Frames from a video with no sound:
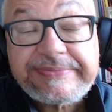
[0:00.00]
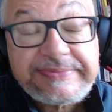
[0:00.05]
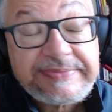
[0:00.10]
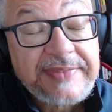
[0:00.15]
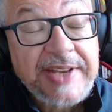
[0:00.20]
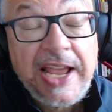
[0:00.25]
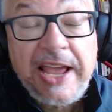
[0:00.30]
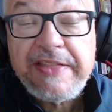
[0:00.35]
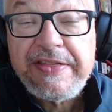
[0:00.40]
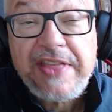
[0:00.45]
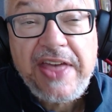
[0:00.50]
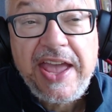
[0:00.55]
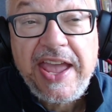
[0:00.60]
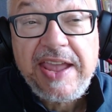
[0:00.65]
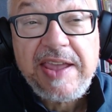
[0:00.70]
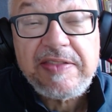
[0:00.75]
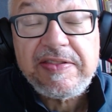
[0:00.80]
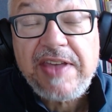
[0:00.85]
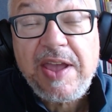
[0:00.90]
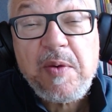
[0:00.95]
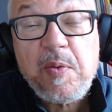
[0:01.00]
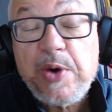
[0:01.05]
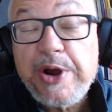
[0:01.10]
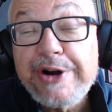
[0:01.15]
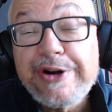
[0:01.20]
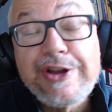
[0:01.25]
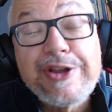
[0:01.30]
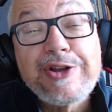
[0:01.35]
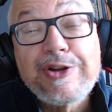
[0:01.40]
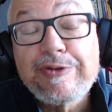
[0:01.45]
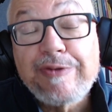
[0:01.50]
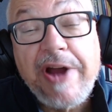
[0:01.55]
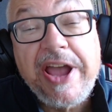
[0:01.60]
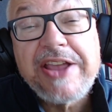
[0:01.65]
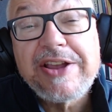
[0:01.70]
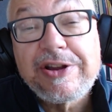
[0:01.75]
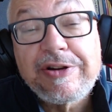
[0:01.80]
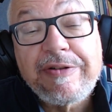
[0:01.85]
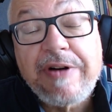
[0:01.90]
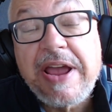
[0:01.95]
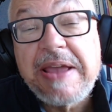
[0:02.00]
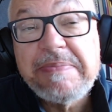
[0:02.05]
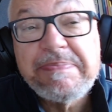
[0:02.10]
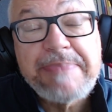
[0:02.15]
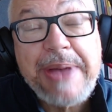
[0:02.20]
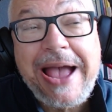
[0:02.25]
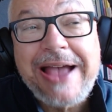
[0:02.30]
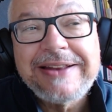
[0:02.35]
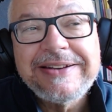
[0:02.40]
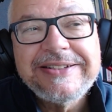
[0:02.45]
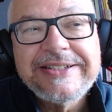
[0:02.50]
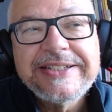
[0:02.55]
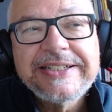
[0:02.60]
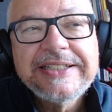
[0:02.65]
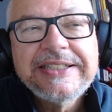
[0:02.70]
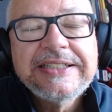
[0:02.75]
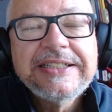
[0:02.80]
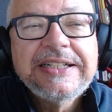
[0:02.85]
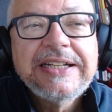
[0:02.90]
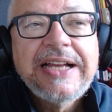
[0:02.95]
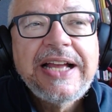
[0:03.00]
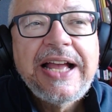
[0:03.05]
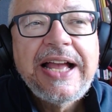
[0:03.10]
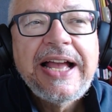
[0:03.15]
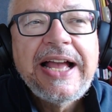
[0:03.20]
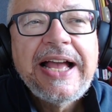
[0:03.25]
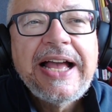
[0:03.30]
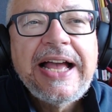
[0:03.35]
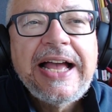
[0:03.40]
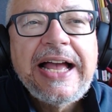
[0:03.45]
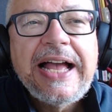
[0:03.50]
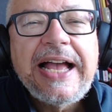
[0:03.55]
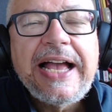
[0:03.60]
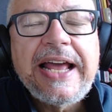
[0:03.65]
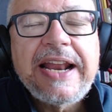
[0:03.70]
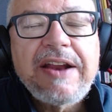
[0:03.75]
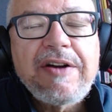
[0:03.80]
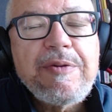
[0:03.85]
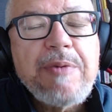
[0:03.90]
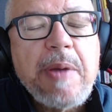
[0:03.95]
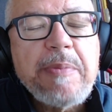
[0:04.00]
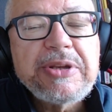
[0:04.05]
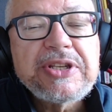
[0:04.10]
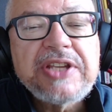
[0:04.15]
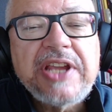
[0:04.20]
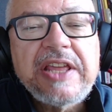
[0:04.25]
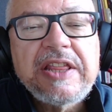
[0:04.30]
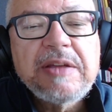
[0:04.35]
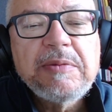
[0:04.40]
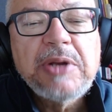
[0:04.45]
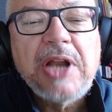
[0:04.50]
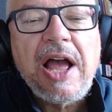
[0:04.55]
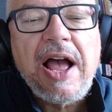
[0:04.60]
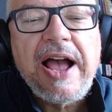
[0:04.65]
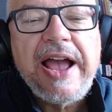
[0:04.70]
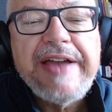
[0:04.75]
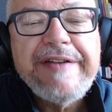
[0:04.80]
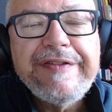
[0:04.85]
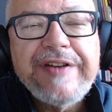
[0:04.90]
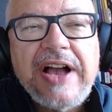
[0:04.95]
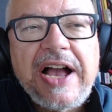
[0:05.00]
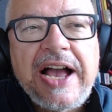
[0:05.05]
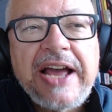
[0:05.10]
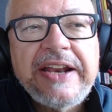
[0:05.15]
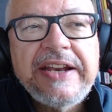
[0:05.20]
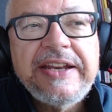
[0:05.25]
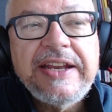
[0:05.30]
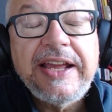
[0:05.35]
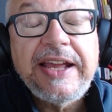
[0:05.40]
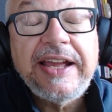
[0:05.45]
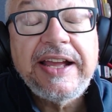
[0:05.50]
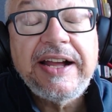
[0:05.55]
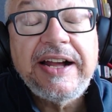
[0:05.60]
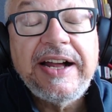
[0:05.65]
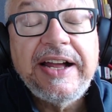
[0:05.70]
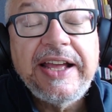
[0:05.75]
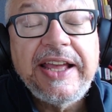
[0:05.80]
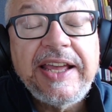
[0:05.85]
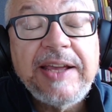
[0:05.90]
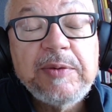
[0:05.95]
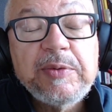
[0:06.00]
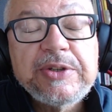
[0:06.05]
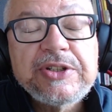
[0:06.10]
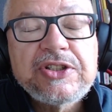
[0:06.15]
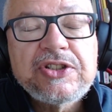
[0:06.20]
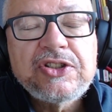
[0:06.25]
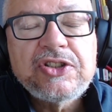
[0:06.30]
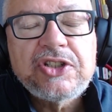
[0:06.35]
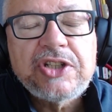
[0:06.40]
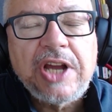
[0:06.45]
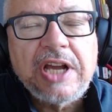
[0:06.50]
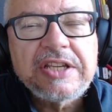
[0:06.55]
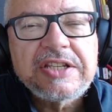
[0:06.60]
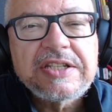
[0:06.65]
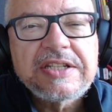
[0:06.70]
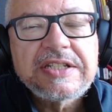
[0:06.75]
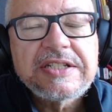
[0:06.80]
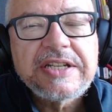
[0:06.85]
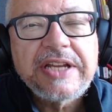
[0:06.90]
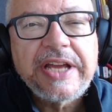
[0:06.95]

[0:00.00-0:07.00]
And they were a great, great band. And I remember seeing them live, and it was just